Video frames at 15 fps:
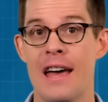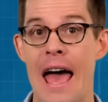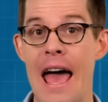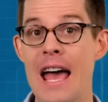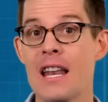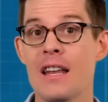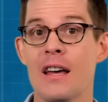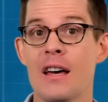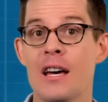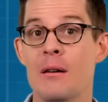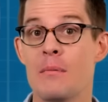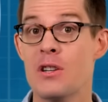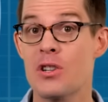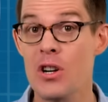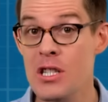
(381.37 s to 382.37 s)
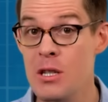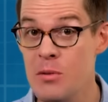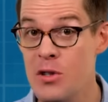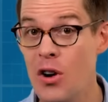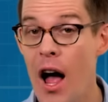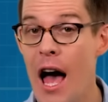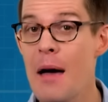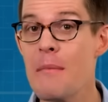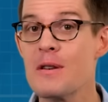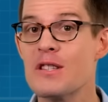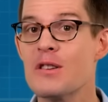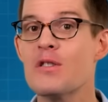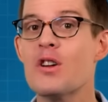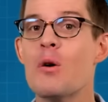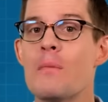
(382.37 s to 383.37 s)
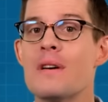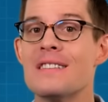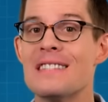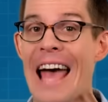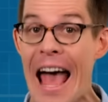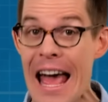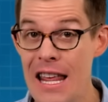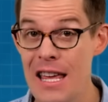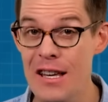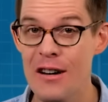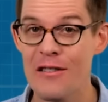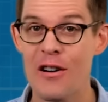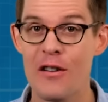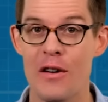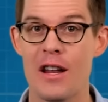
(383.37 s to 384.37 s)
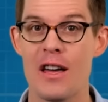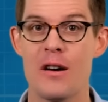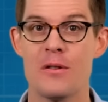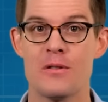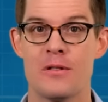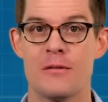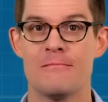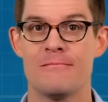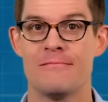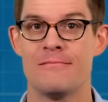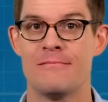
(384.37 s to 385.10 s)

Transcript: And be sure to subscribe so you don't miss any of our videos.